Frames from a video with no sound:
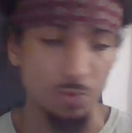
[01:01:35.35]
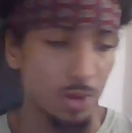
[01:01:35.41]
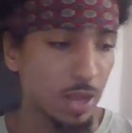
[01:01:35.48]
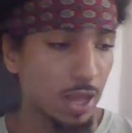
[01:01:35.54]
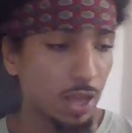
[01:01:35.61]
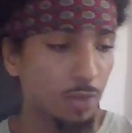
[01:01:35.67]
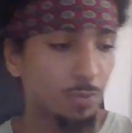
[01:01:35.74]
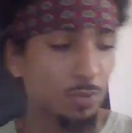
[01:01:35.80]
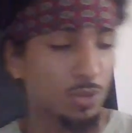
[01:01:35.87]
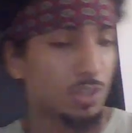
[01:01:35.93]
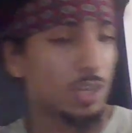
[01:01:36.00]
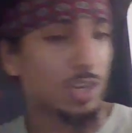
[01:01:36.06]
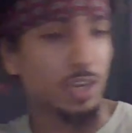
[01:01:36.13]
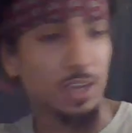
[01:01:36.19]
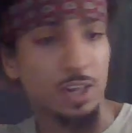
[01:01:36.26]
What helped was
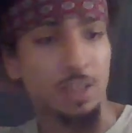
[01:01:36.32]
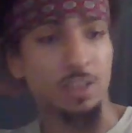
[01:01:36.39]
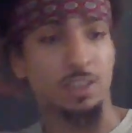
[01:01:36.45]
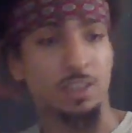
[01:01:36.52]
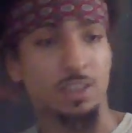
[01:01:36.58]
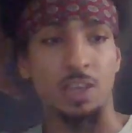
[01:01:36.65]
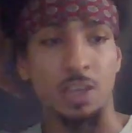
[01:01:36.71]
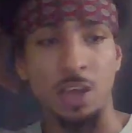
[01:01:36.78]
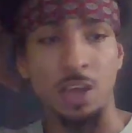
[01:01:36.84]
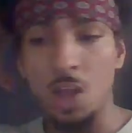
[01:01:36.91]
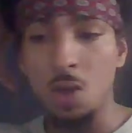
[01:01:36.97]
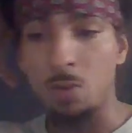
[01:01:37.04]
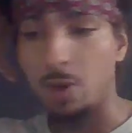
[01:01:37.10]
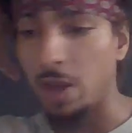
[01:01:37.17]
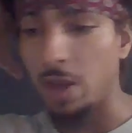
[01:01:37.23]
taking LSD.
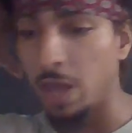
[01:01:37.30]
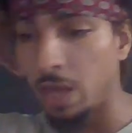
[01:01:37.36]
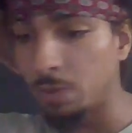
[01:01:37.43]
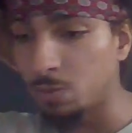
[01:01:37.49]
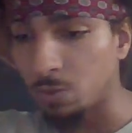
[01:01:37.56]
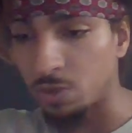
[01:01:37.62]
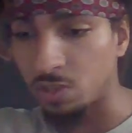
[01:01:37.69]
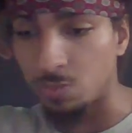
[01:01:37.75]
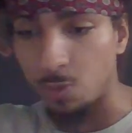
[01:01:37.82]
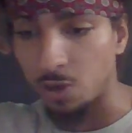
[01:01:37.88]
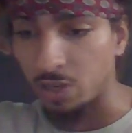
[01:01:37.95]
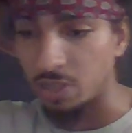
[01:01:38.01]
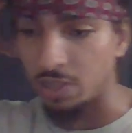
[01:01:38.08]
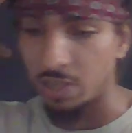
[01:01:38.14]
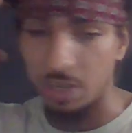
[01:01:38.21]
What helped was
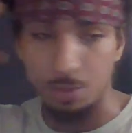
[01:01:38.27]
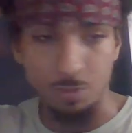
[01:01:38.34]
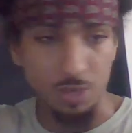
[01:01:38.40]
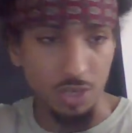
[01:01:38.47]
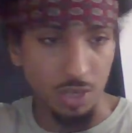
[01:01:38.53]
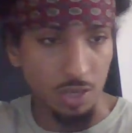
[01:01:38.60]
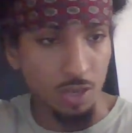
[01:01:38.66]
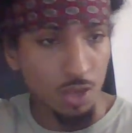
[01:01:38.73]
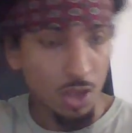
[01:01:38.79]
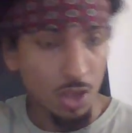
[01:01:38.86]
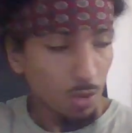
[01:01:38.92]
smoking DMT.